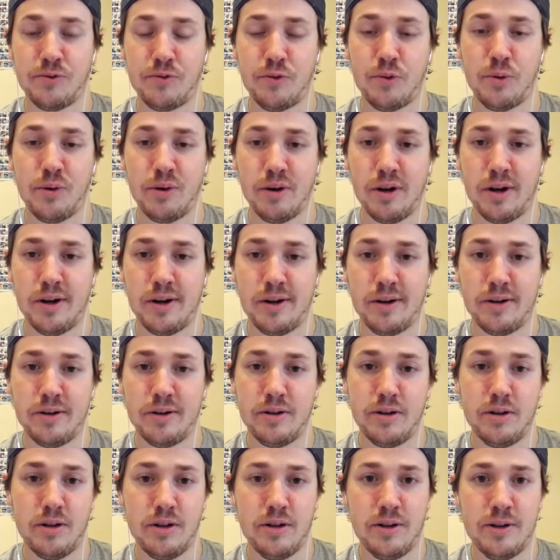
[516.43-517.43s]
for
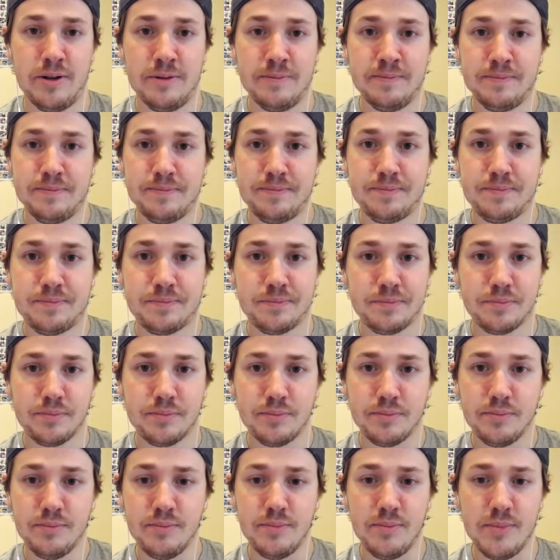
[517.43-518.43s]

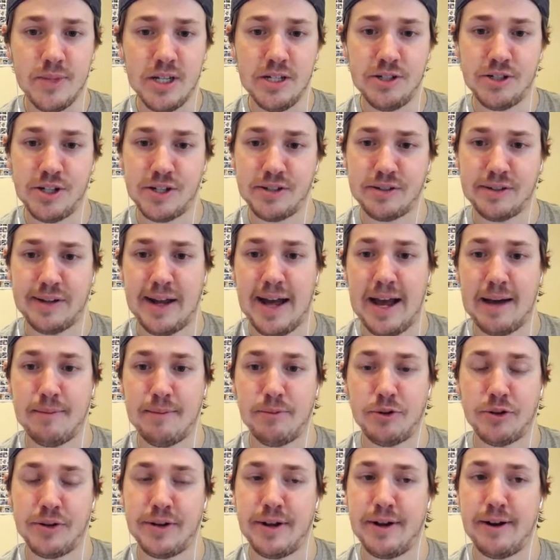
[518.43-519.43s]
Jason
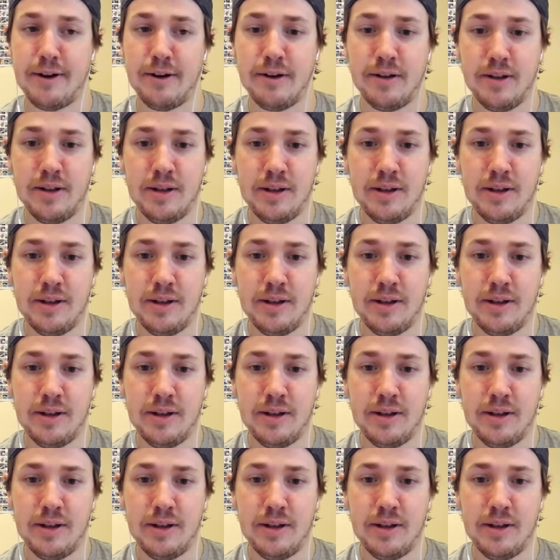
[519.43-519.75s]
Hamill here.